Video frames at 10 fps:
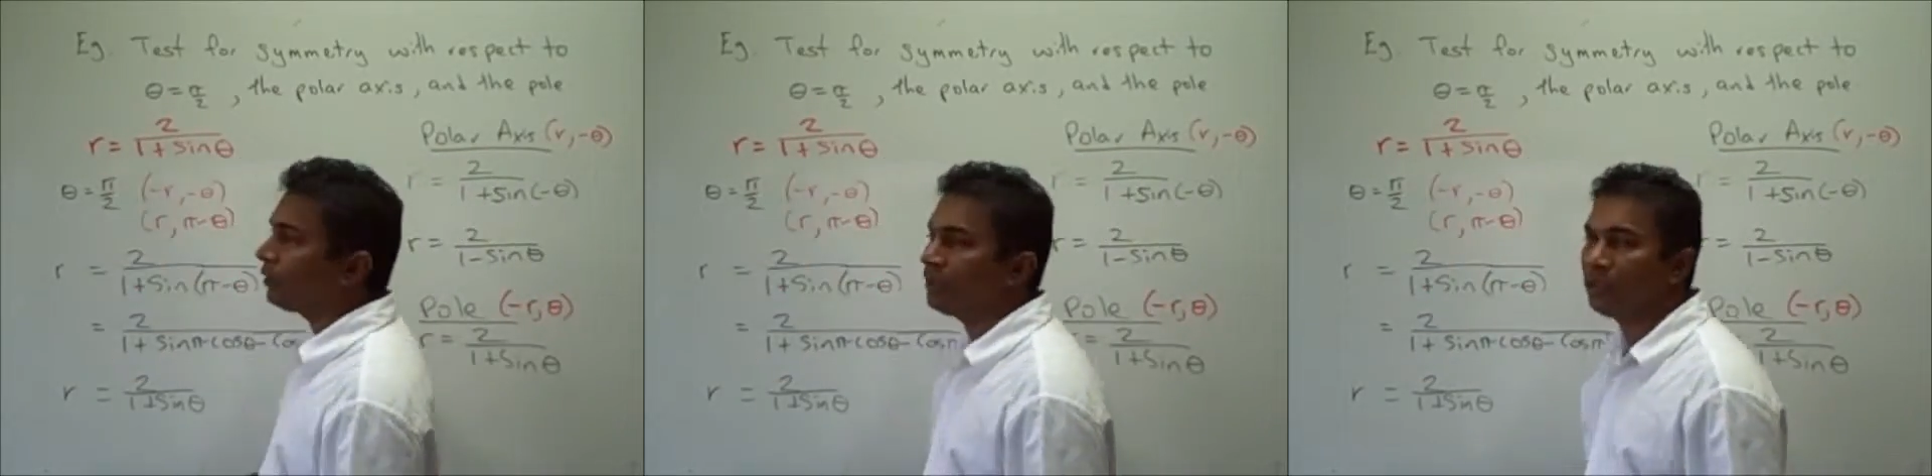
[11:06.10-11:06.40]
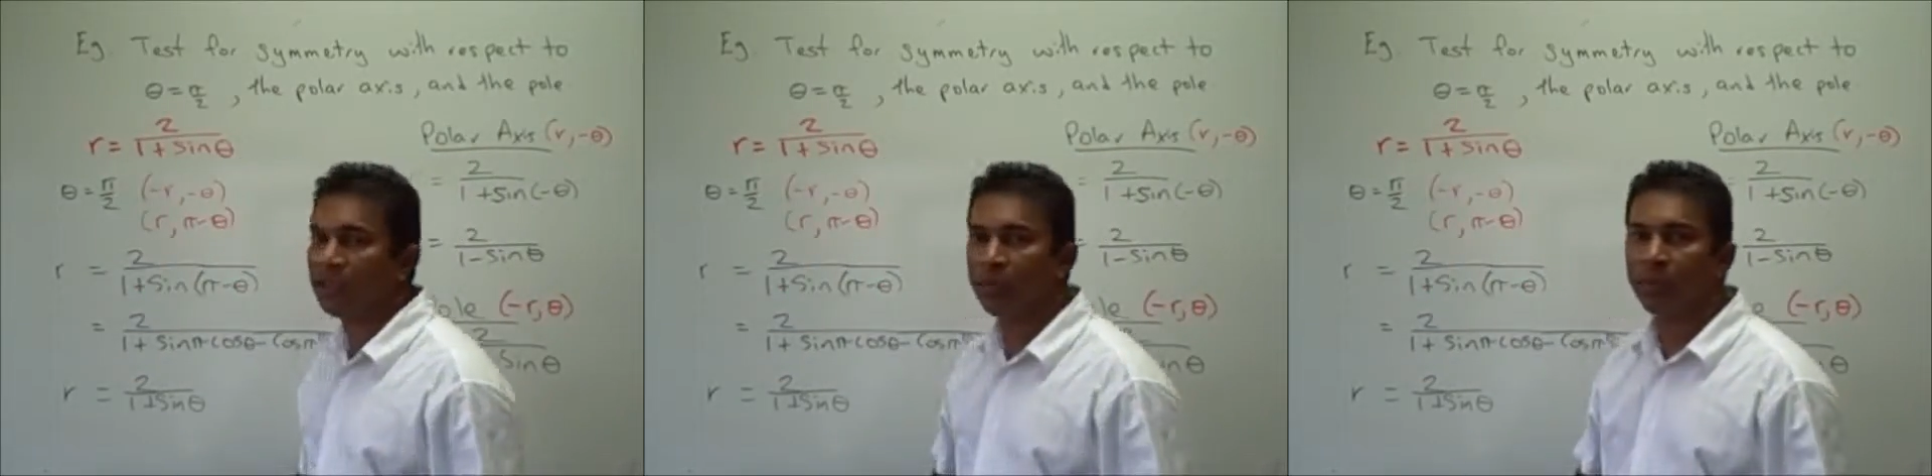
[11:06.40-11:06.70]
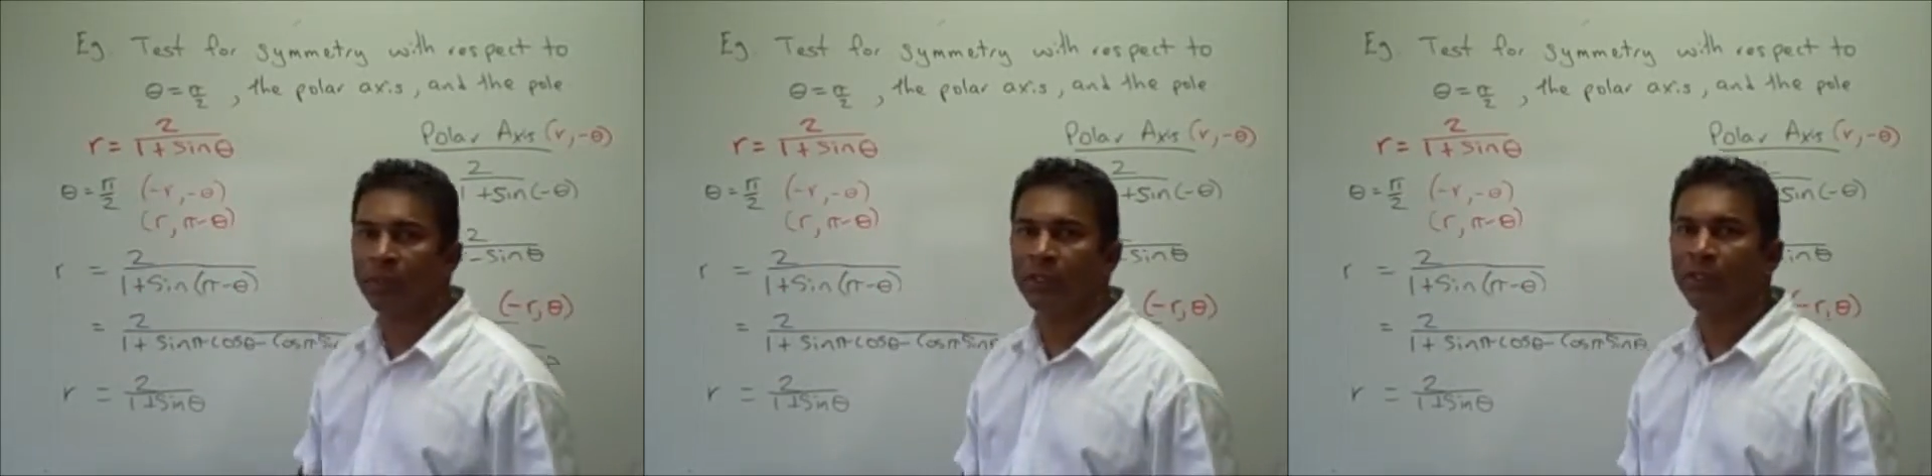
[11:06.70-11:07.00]
it does not
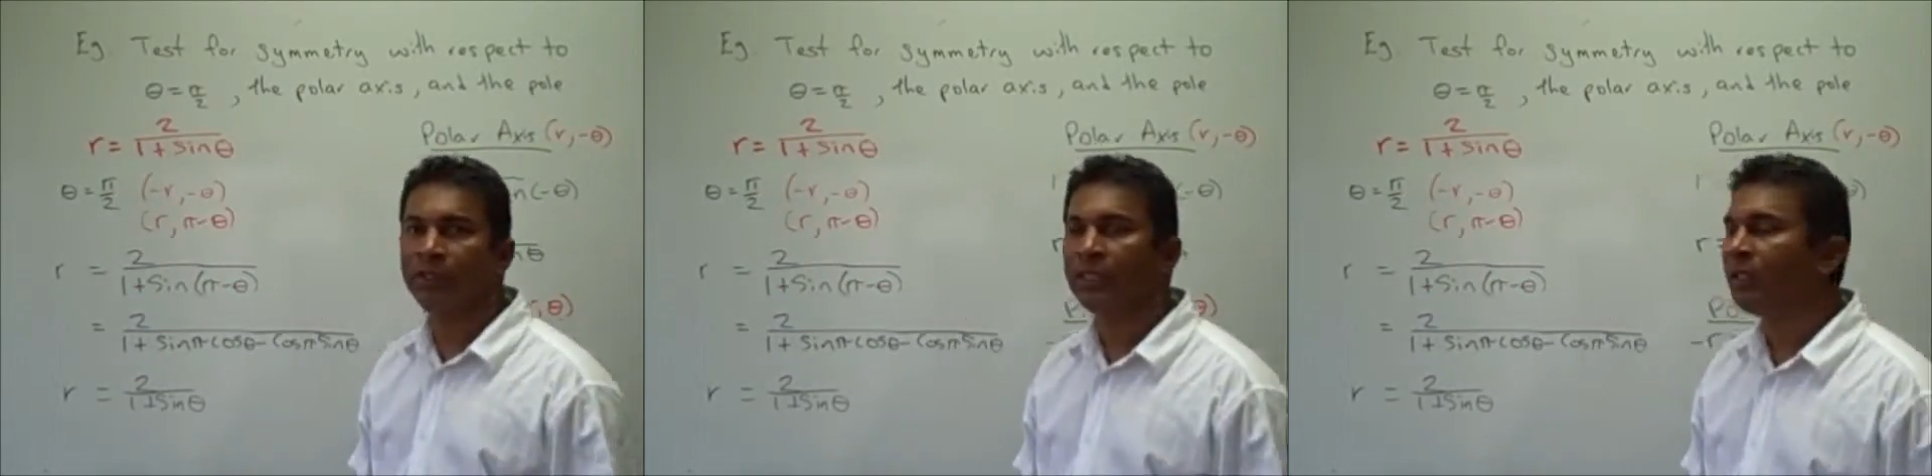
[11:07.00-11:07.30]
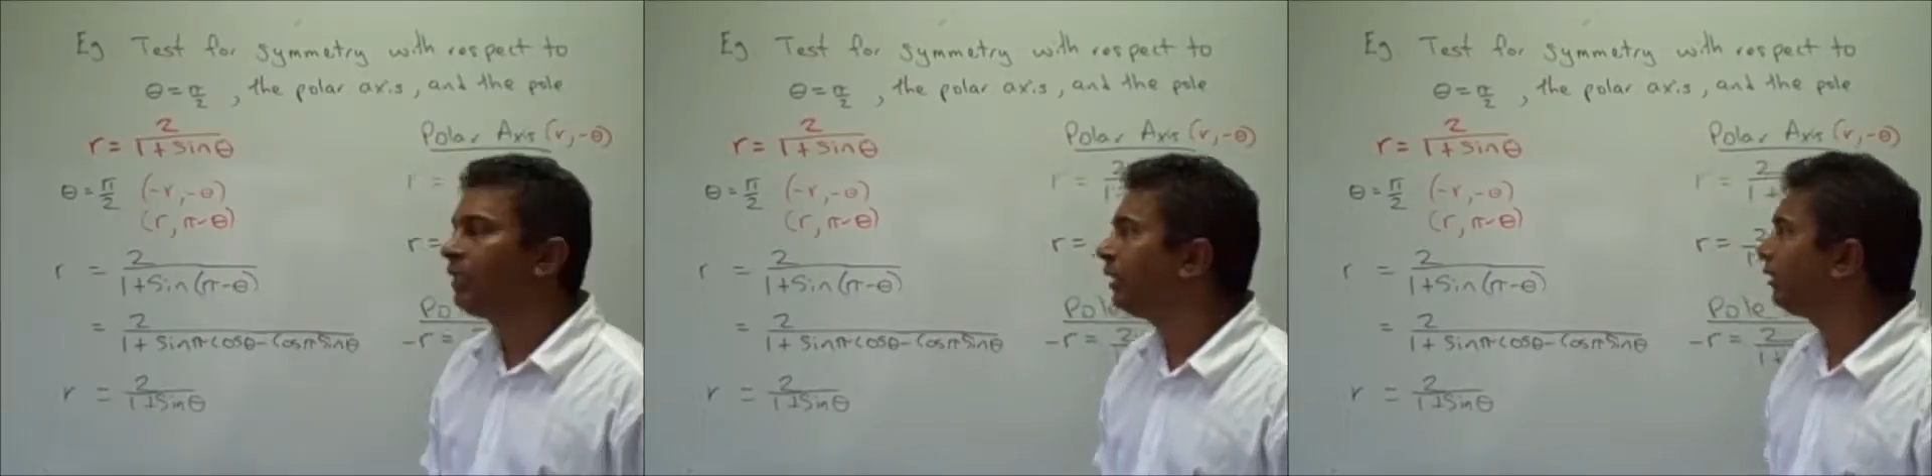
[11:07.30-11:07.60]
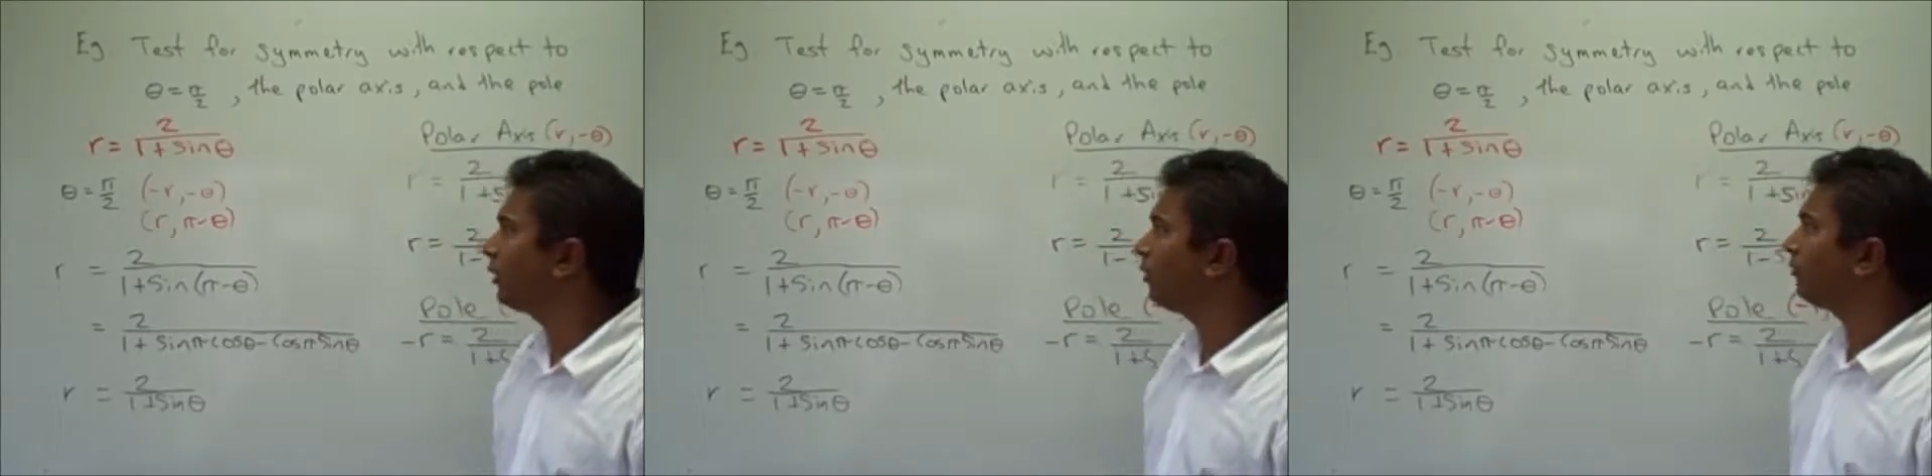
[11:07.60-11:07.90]
produce
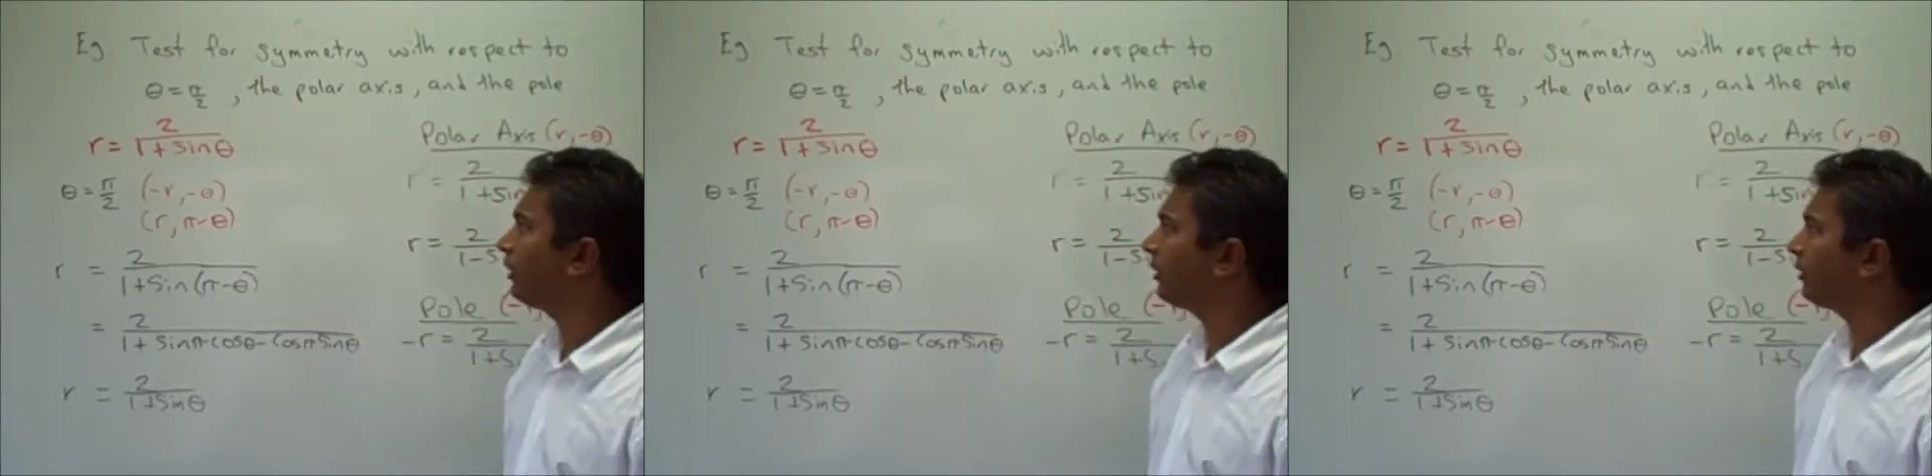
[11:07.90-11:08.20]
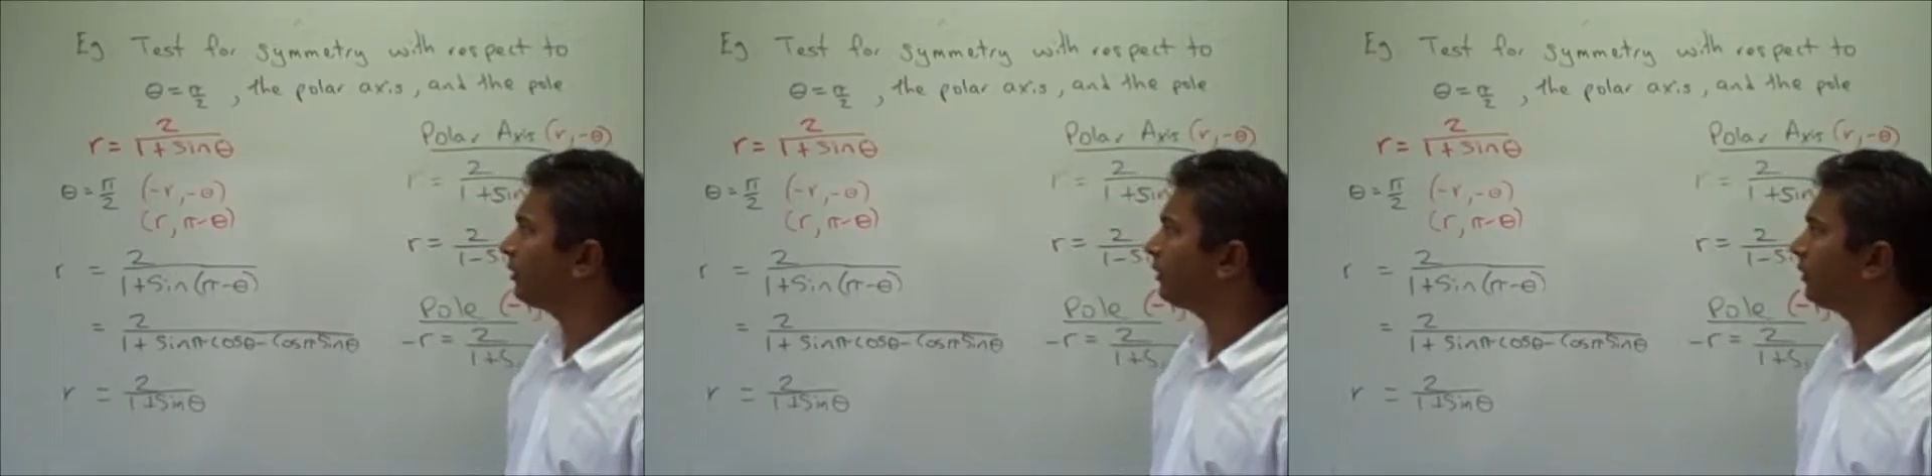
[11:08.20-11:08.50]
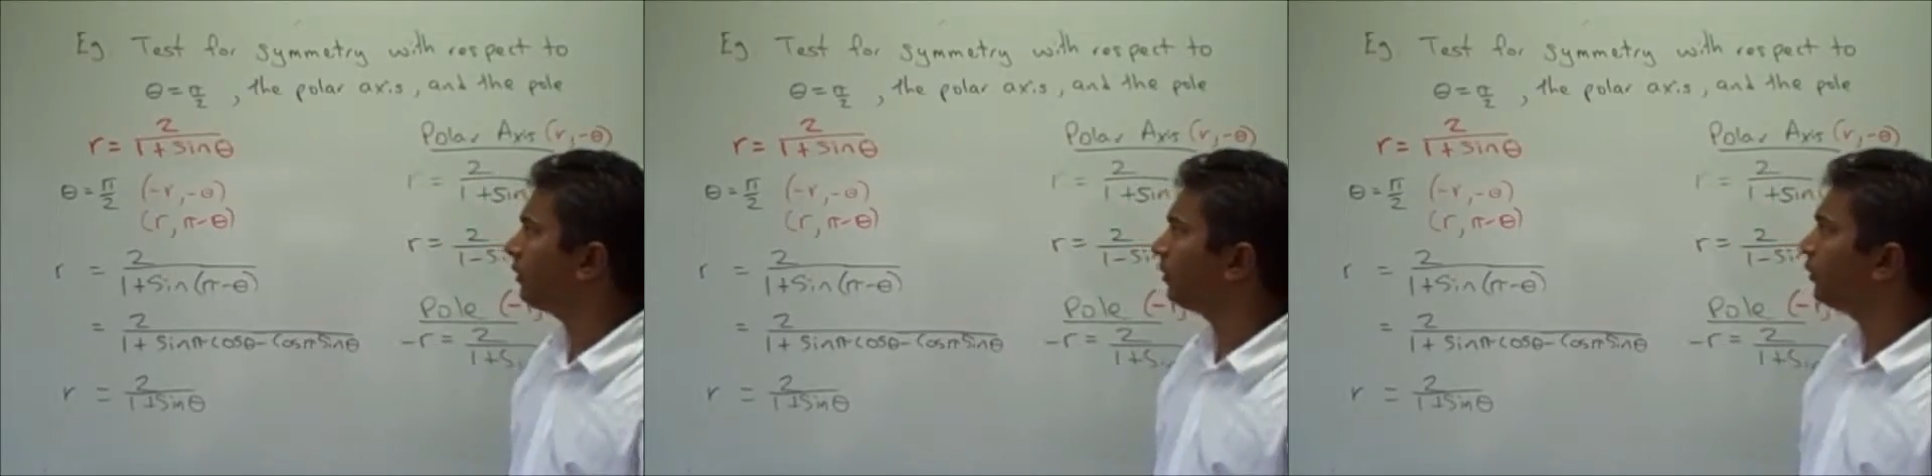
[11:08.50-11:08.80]
an equivalent
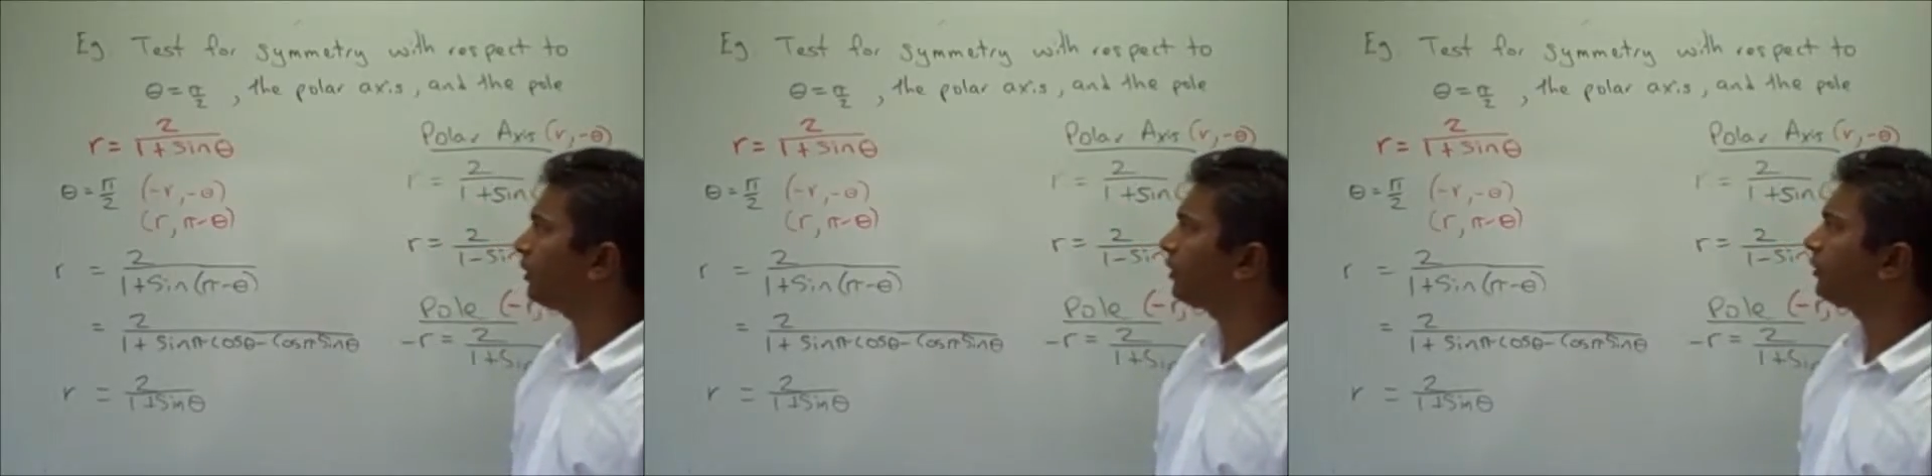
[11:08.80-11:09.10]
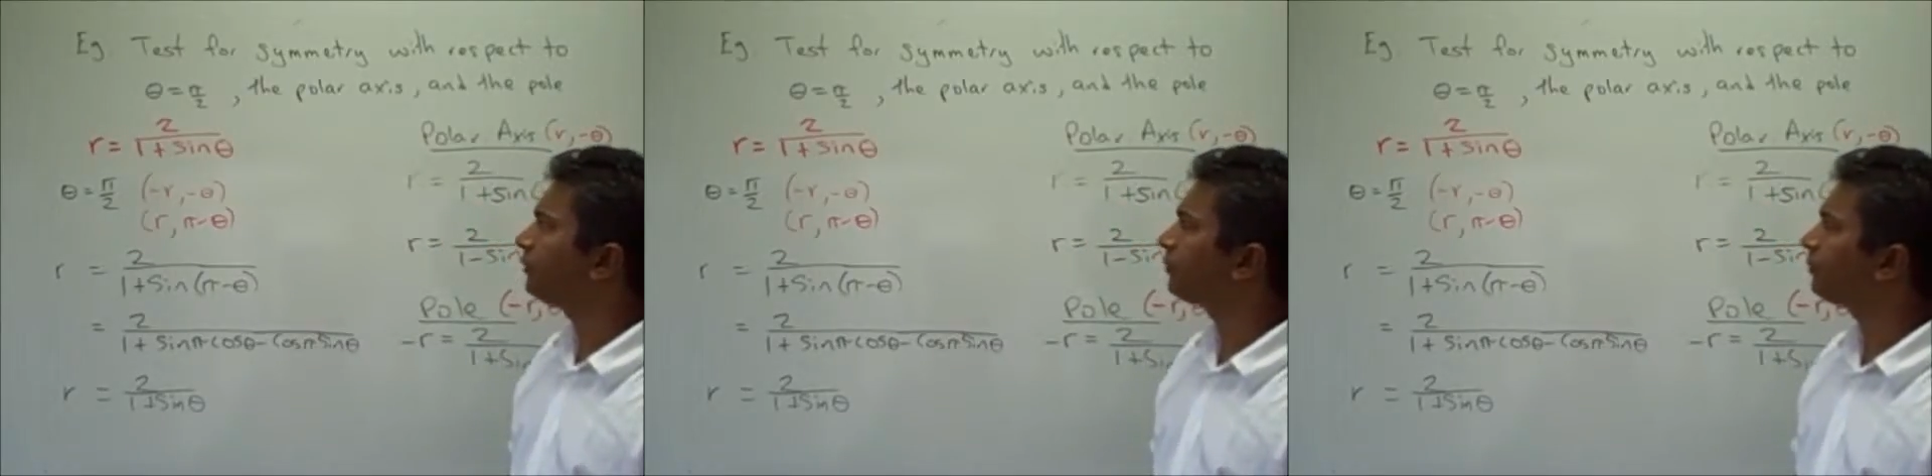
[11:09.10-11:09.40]
equation.